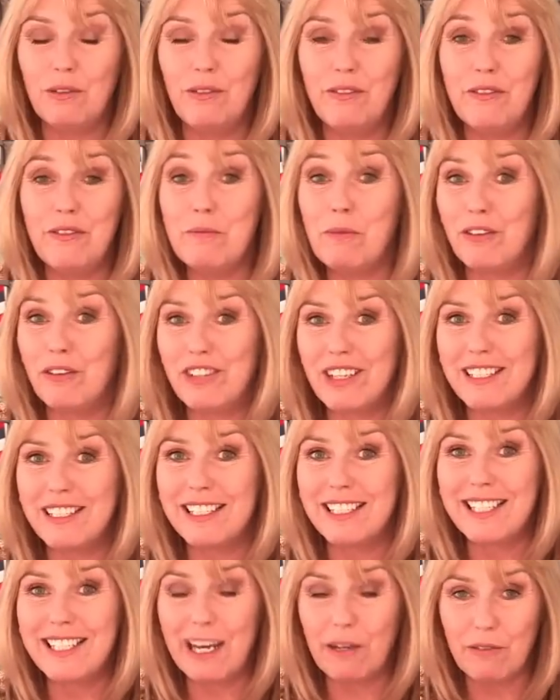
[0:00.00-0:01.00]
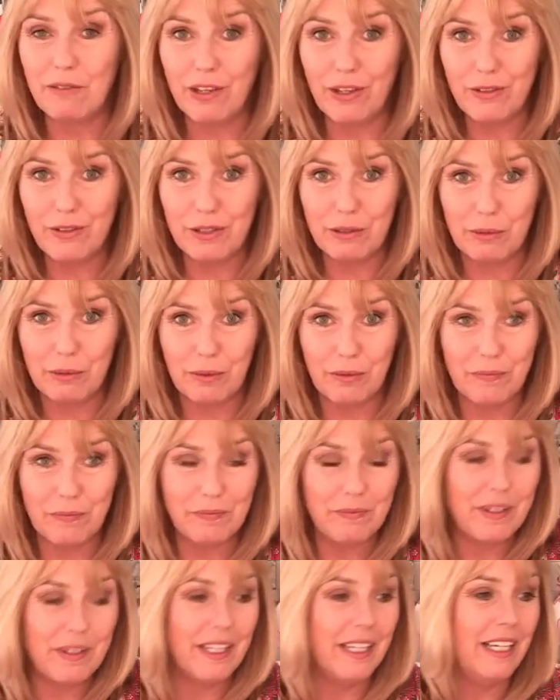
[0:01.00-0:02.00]
All of the projects are downloadable.
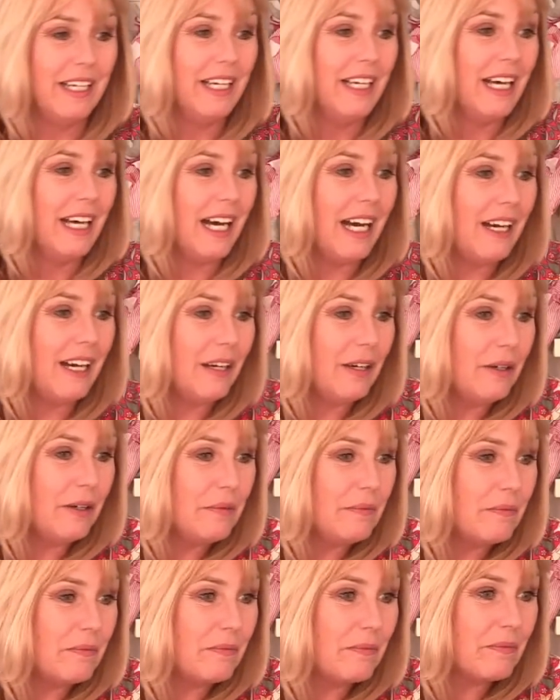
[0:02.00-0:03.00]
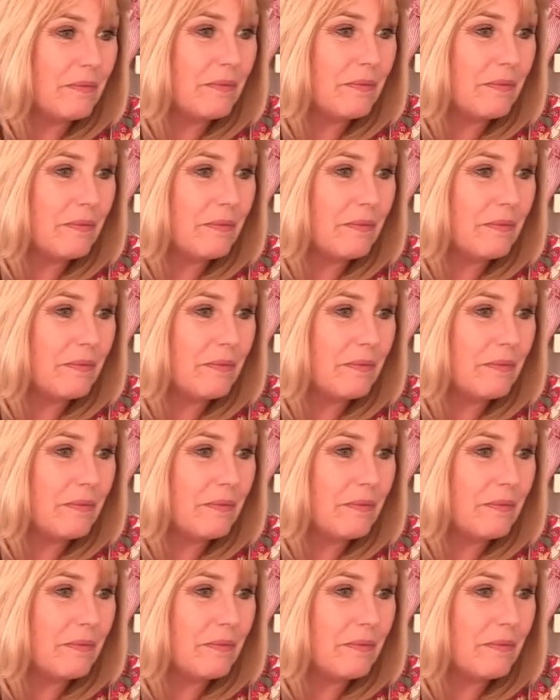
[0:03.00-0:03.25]
Um,